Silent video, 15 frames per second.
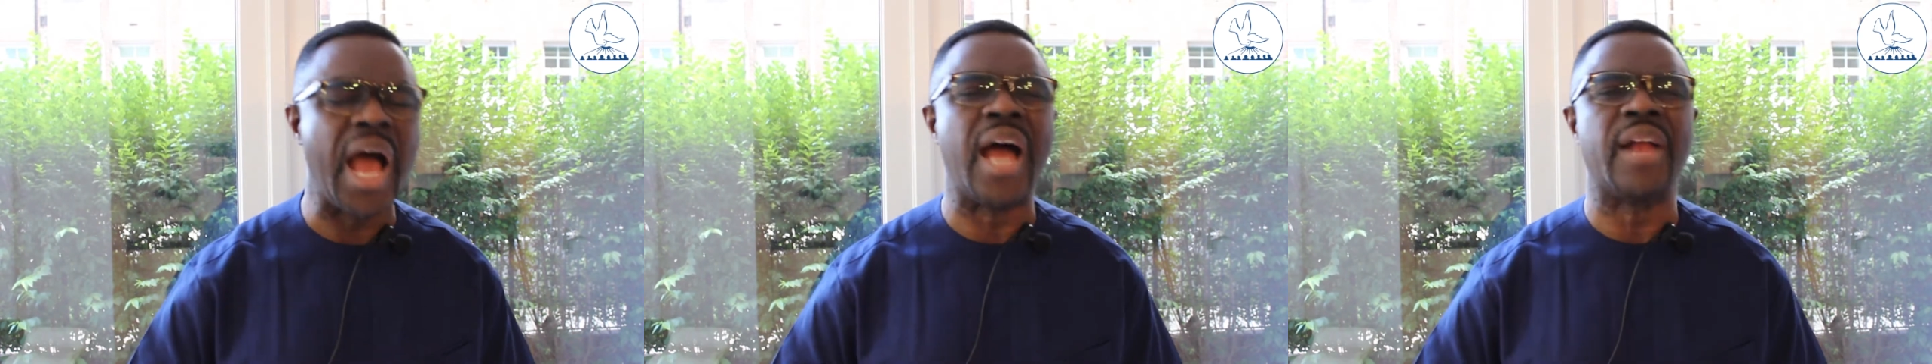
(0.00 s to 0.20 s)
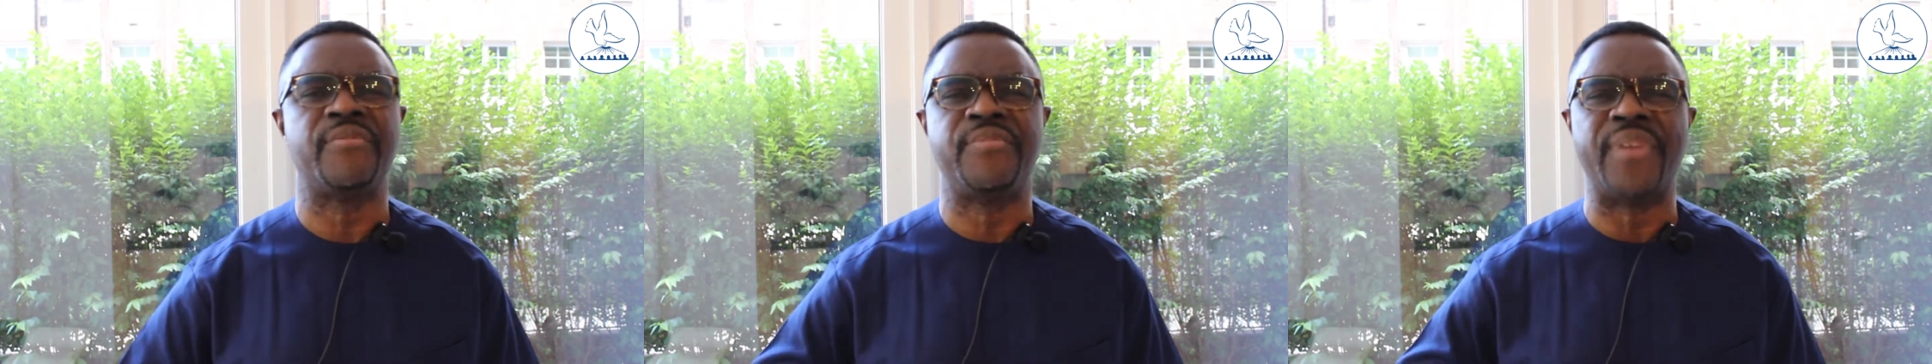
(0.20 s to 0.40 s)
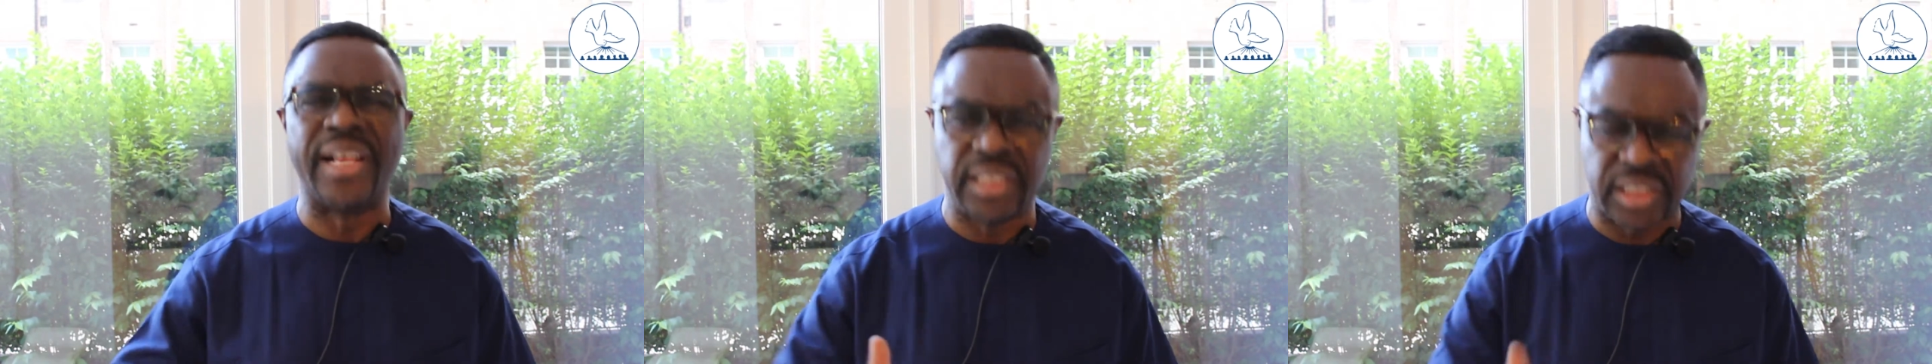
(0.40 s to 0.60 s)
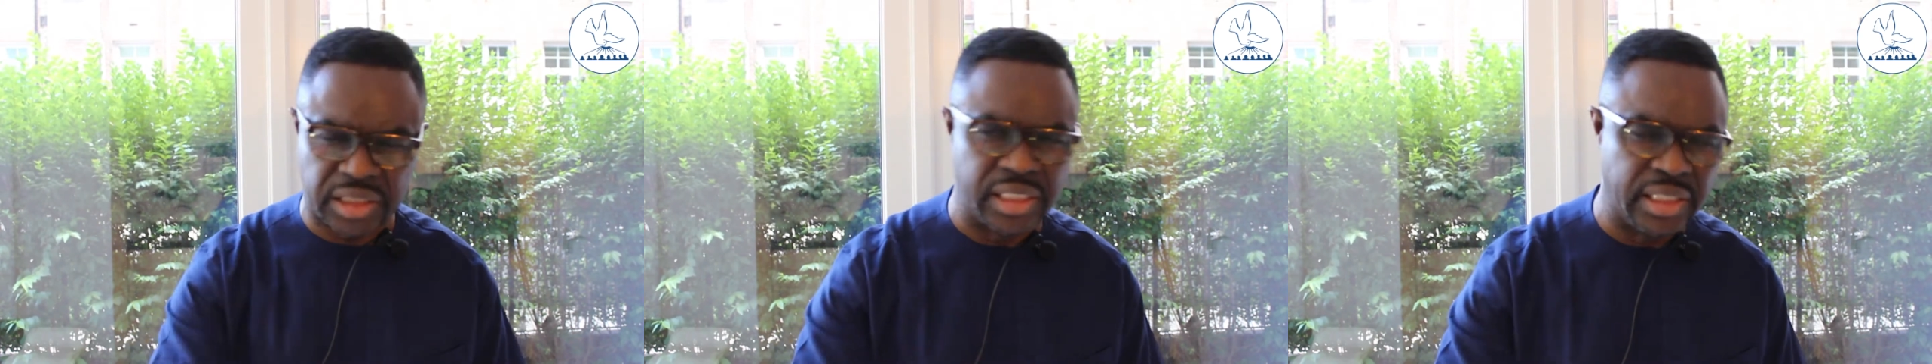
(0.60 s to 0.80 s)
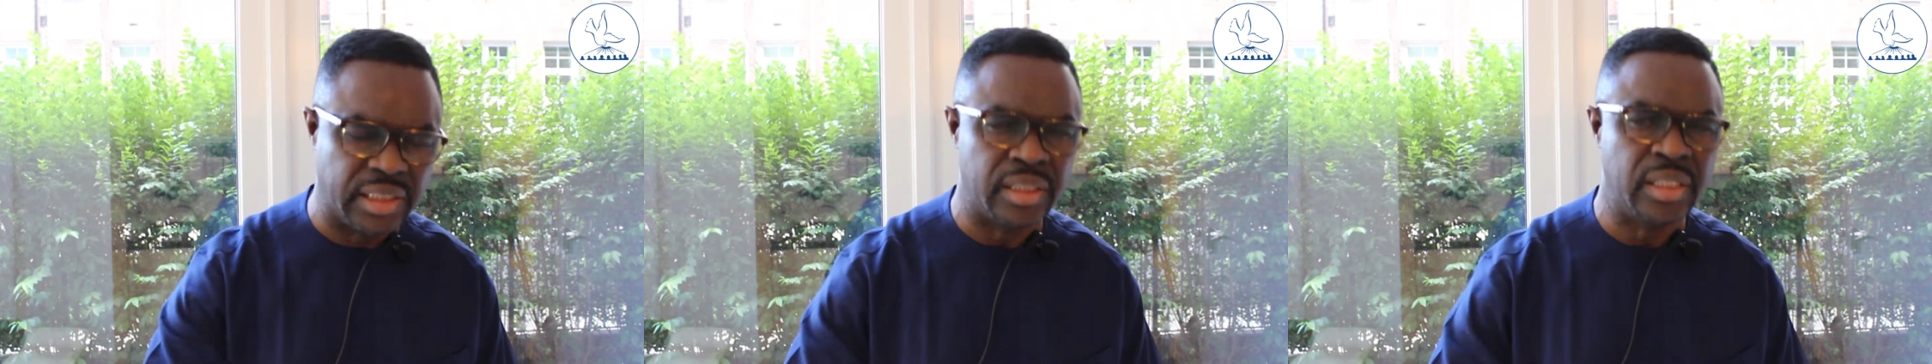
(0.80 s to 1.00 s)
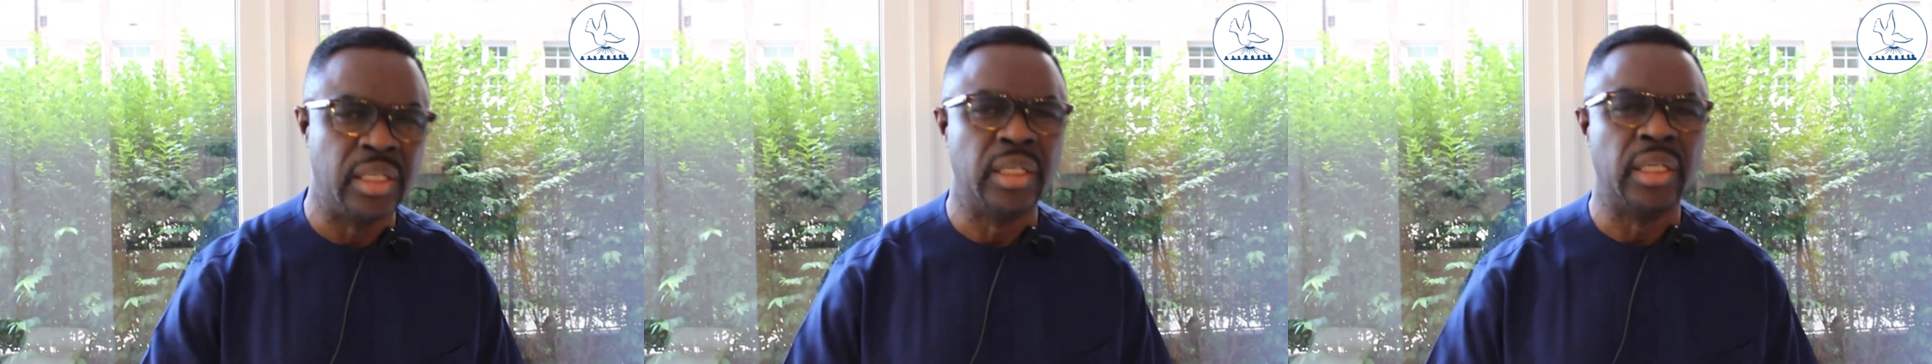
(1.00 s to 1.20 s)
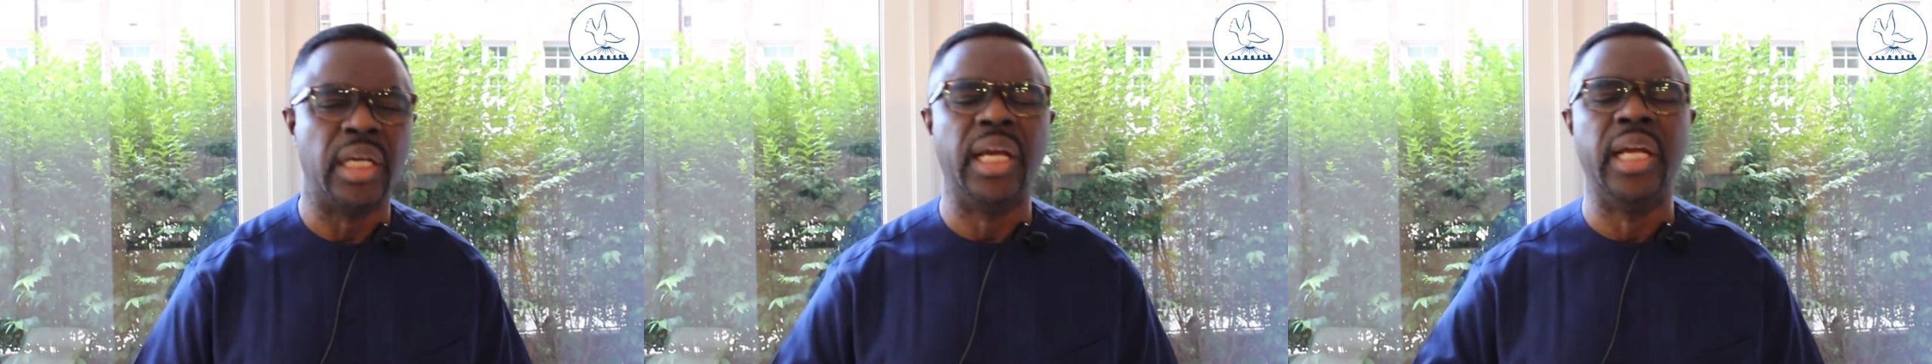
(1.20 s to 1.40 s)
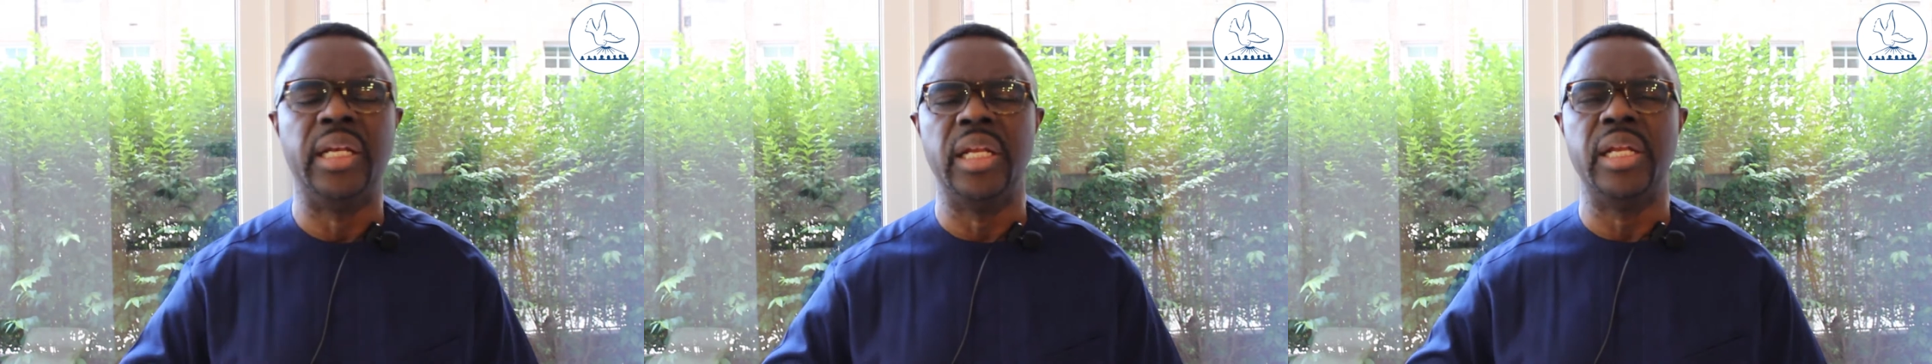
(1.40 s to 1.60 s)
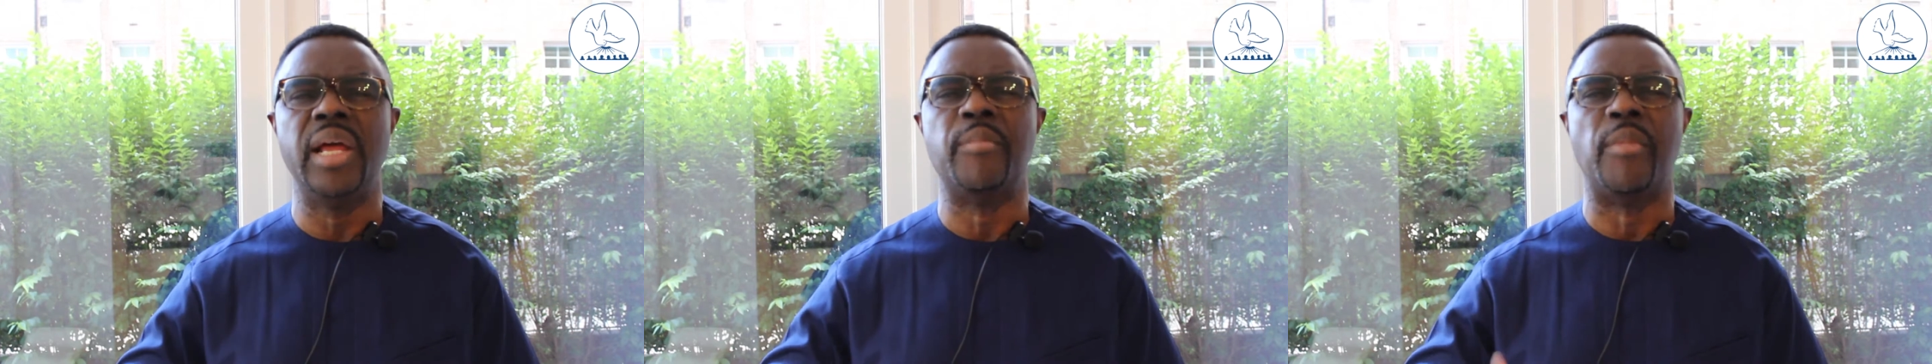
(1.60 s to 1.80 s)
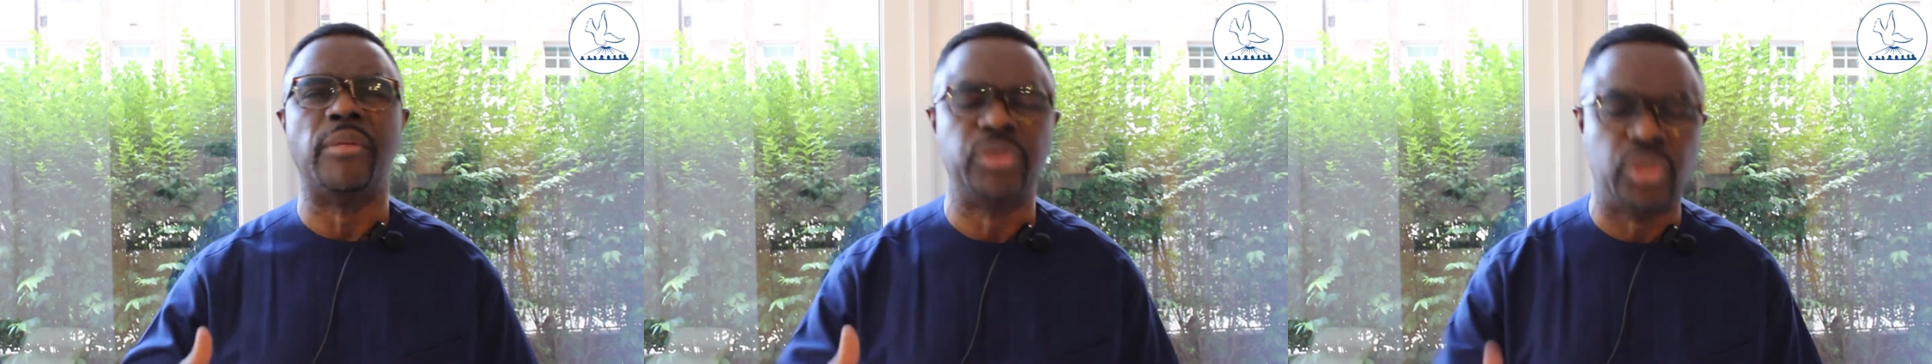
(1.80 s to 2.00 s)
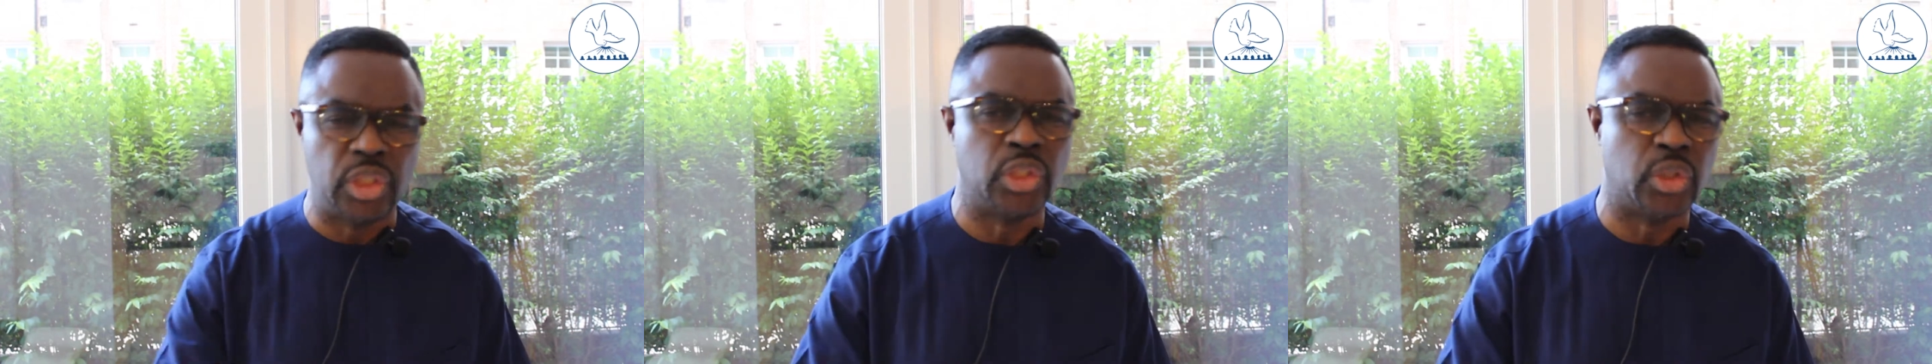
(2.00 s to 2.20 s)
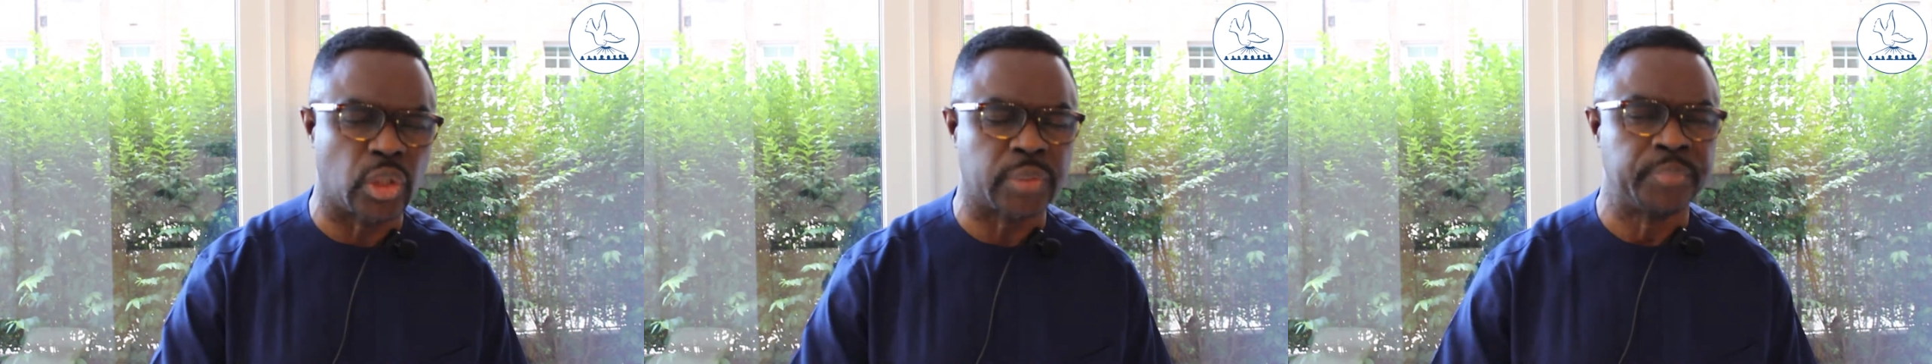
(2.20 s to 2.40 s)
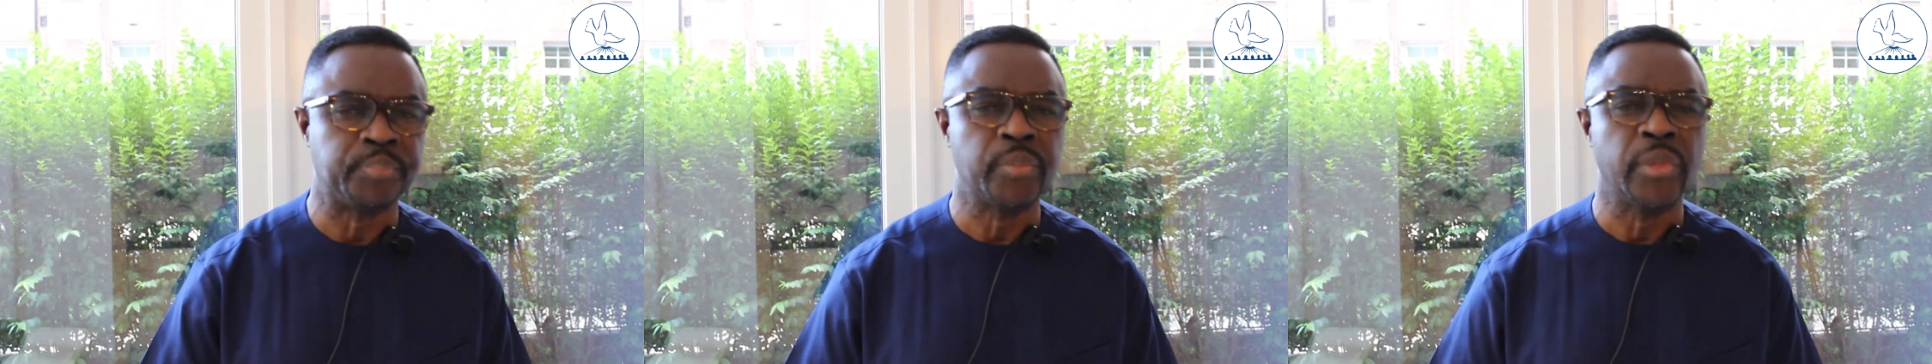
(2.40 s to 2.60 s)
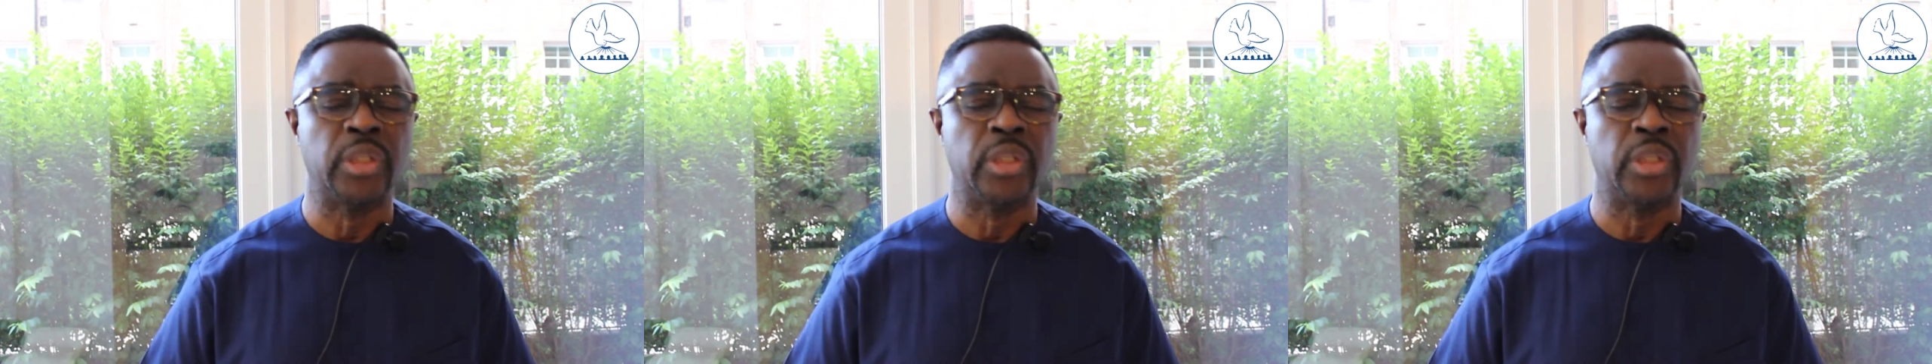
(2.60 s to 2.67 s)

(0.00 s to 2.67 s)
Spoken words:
advancing in the name of Jesus.